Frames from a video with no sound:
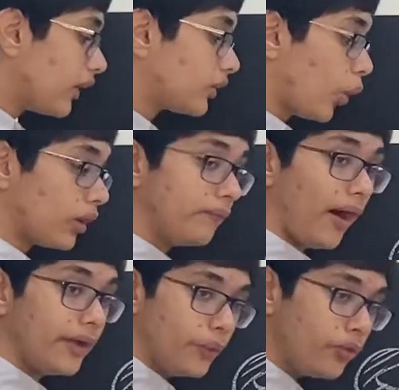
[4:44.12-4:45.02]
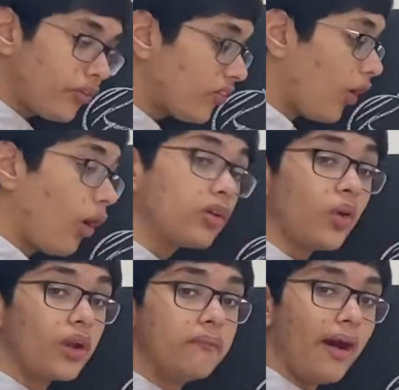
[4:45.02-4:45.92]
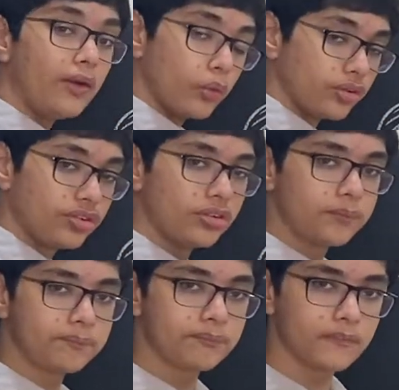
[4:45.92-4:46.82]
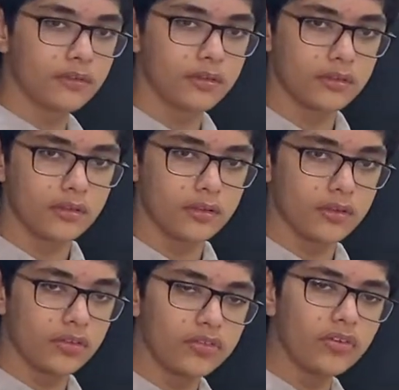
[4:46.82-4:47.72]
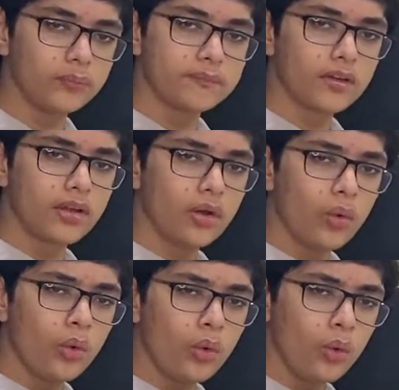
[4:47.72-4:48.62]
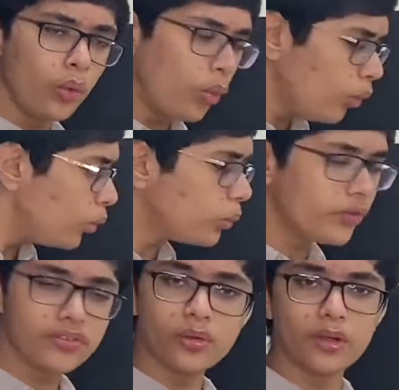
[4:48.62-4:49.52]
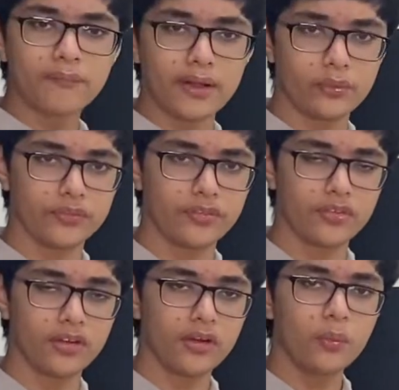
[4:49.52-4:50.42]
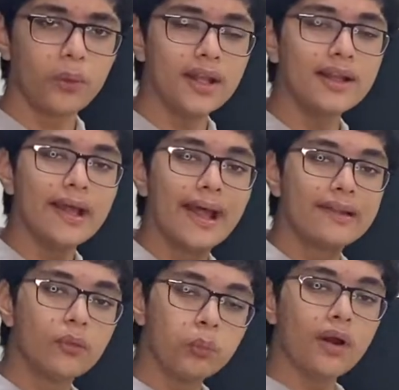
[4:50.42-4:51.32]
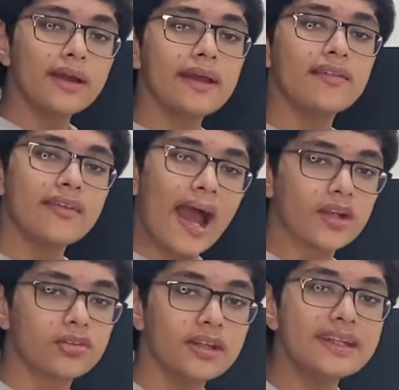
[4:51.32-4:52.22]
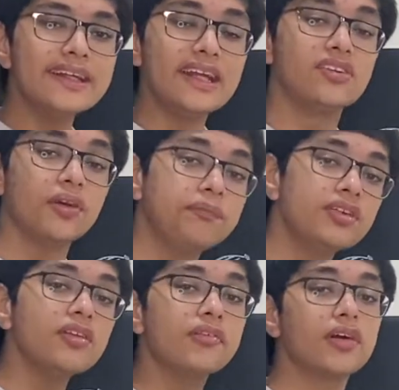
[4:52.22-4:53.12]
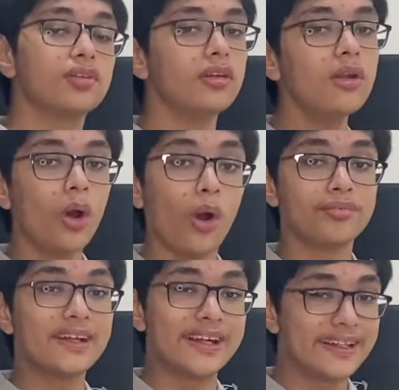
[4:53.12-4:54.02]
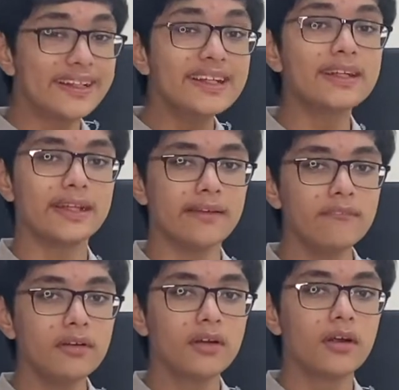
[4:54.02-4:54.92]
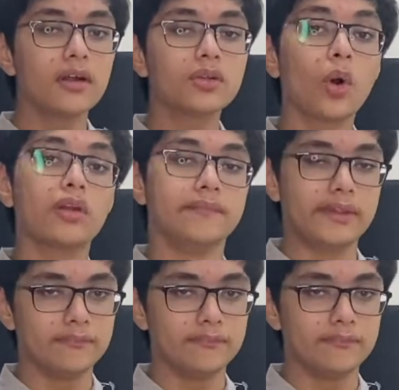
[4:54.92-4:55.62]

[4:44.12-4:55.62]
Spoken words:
Ptolemaios or Ptolemaios. So, who was Ptolemaios? Well, the word is actually the Egyptian version of the Greek name Ptolemy.